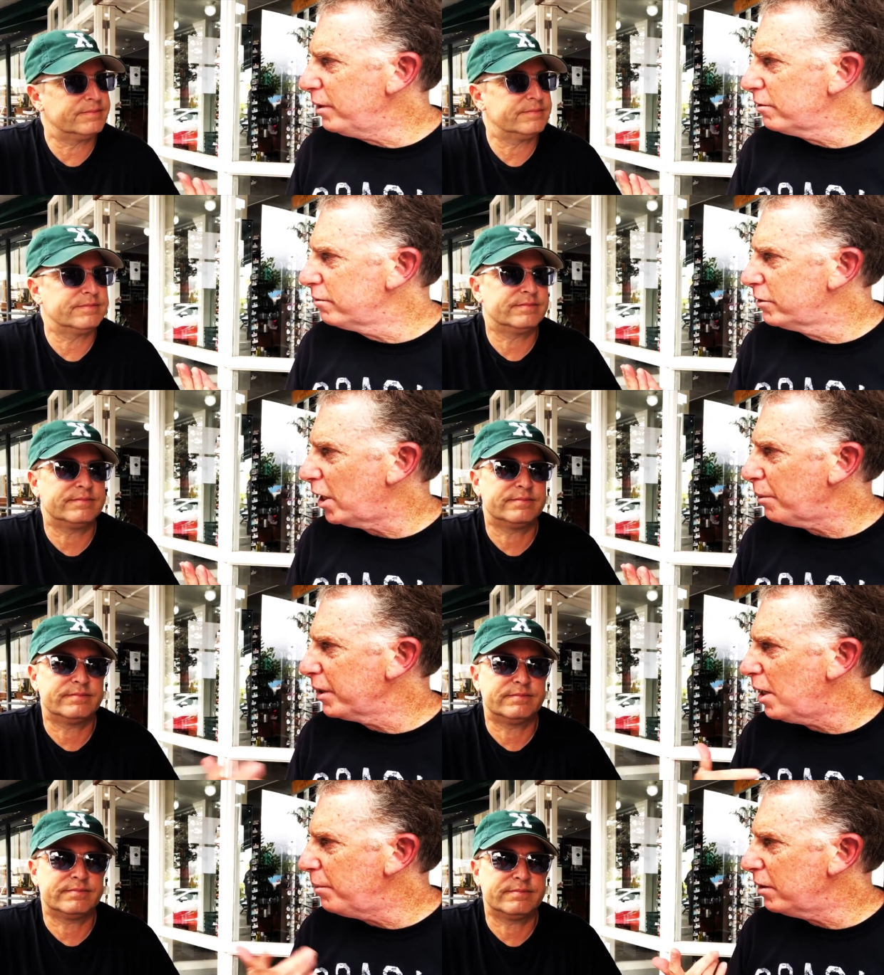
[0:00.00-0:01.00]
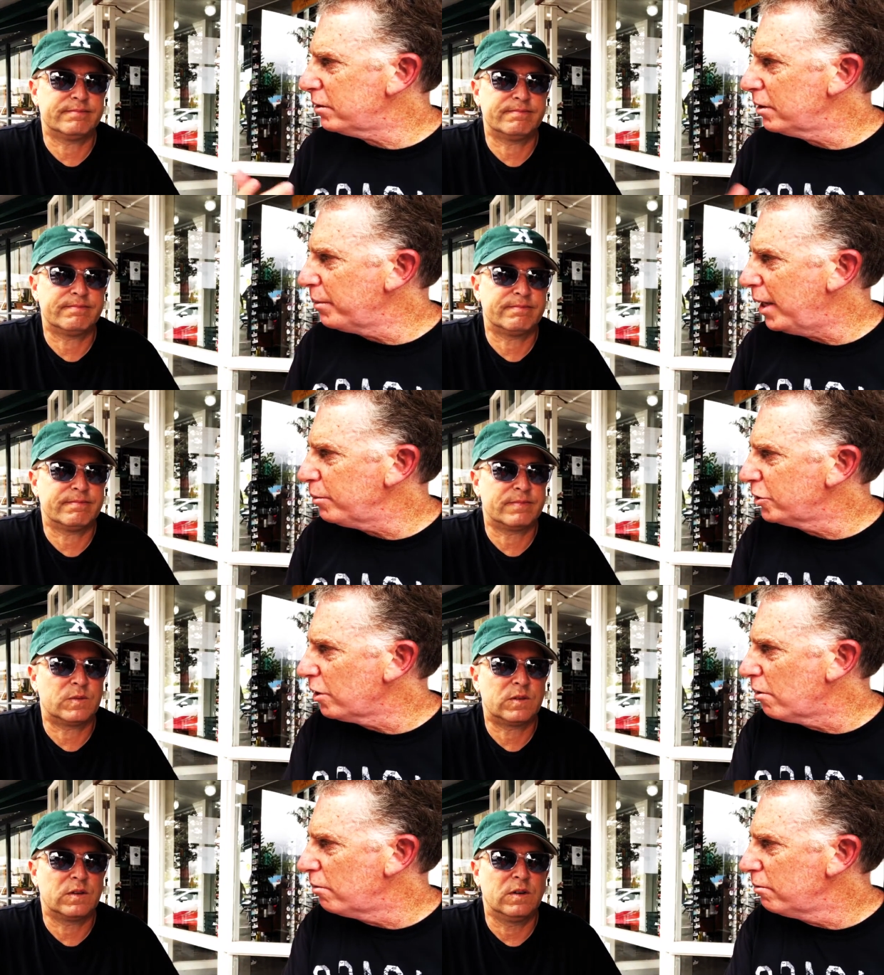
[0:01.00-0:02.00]
Speaker 1: or Zuckerman, come out to the Malibu
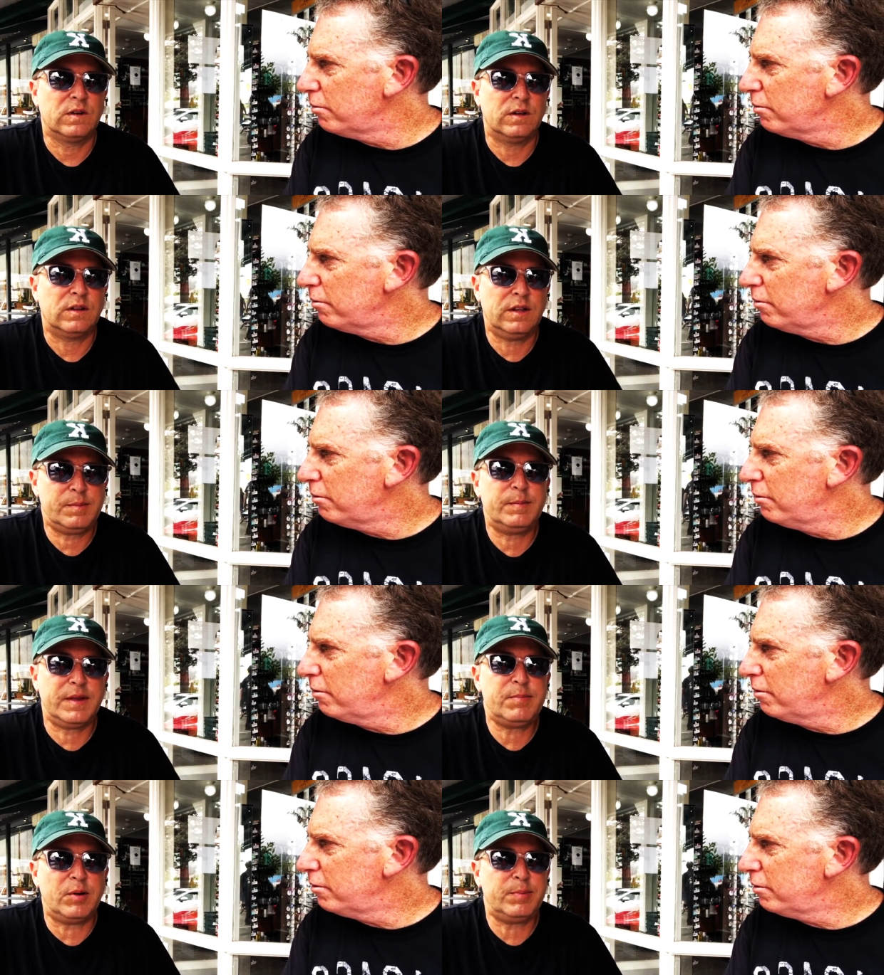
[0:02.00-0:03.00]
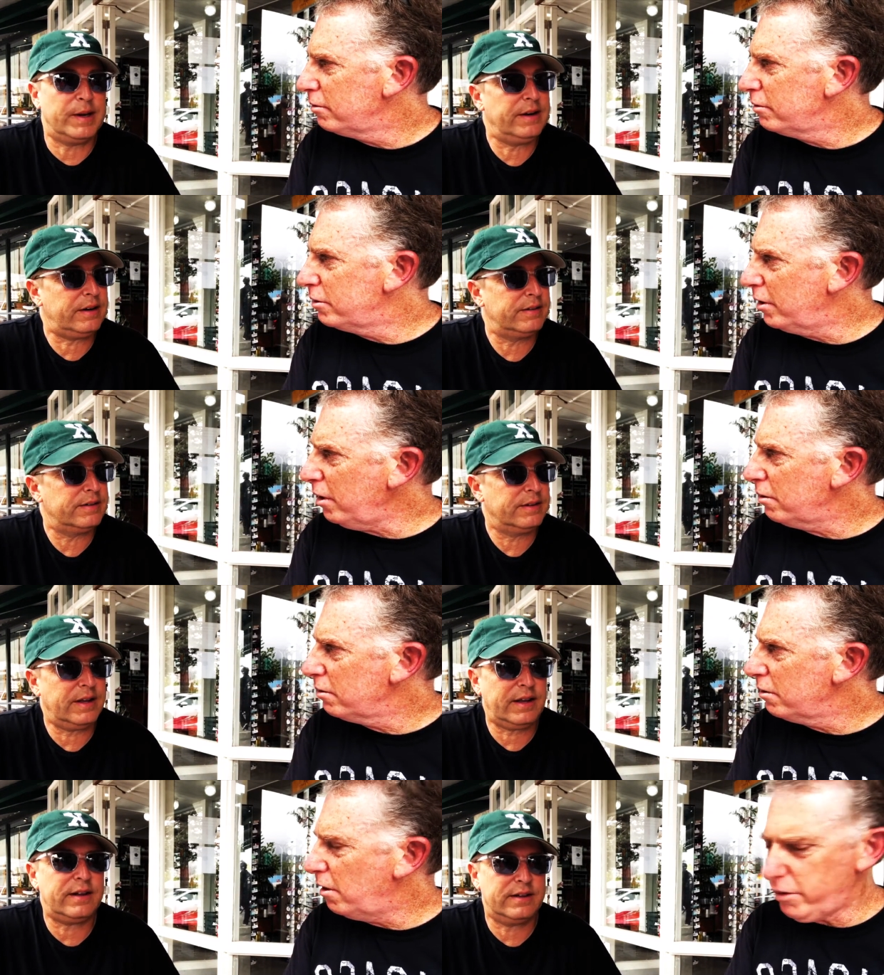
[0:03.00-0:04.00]
show.
Speaker 2: They've both been here. Do they?
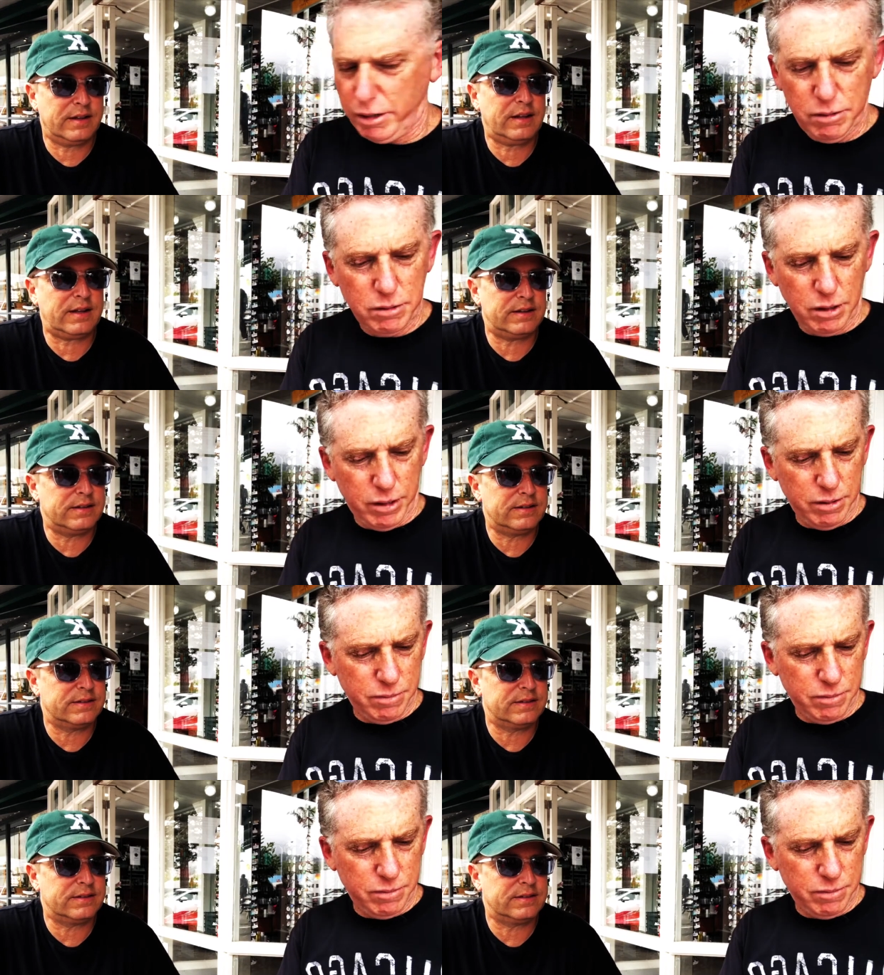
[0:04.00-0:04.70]
Yeah, yeah. Okay. A lot. All right.